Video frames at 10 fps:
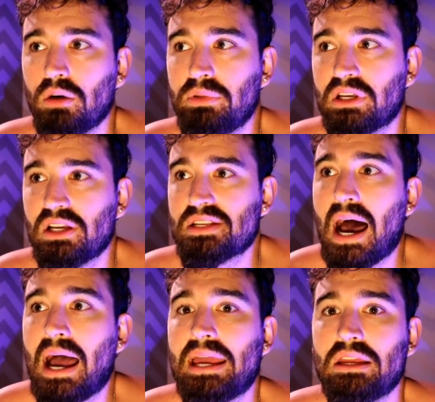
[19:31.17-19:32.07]
because
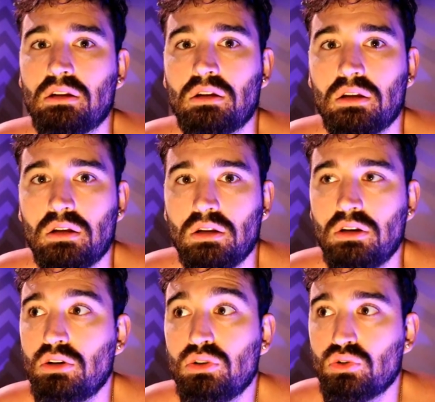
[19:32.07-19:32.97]
I
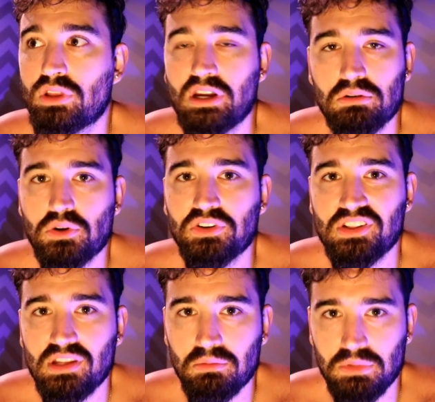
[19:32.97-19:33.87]
knew that I was going
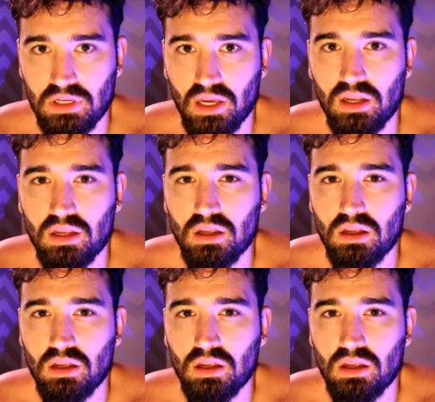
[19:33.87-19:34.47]
to the NBA.